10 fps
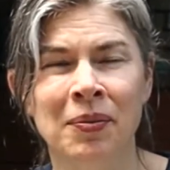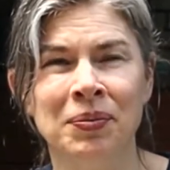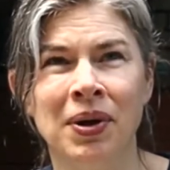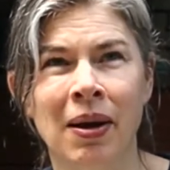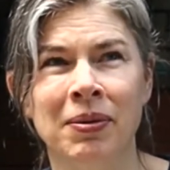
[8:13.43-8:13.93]

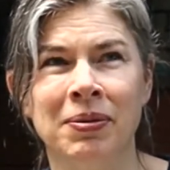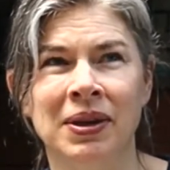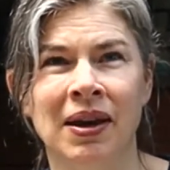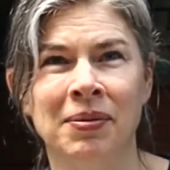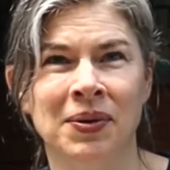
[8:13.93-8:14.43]

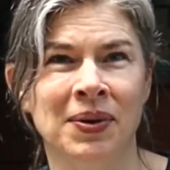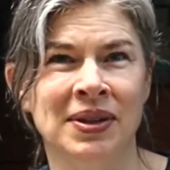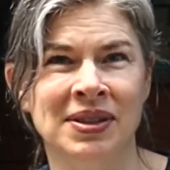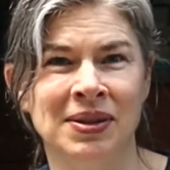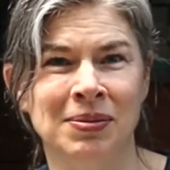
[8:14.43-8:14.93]
Probably I'm going
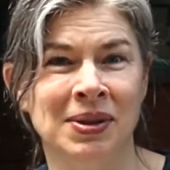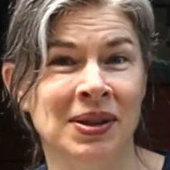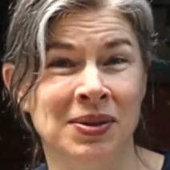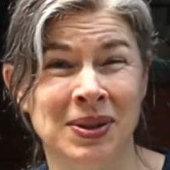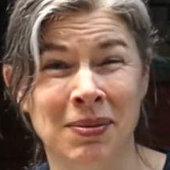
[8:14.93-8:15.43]
to be
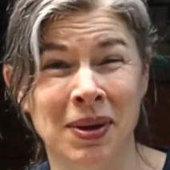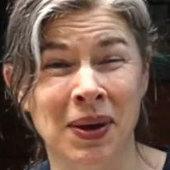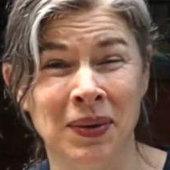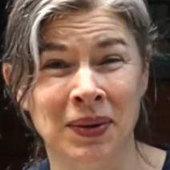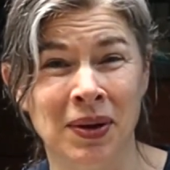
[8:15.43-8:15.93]
using
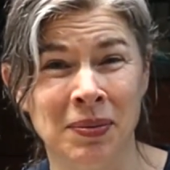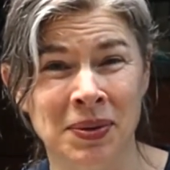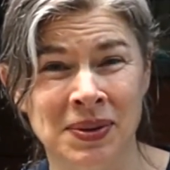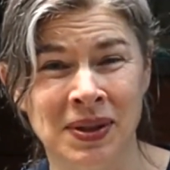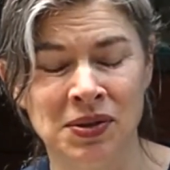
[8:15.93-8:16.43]
my own
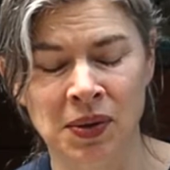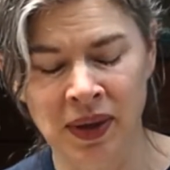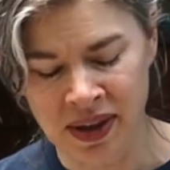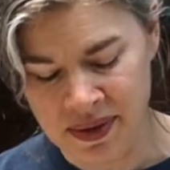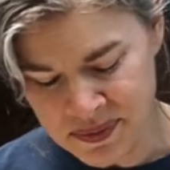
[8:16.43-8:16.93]
composting
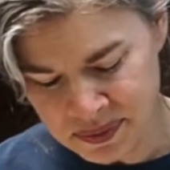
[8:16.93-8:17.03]
toilet.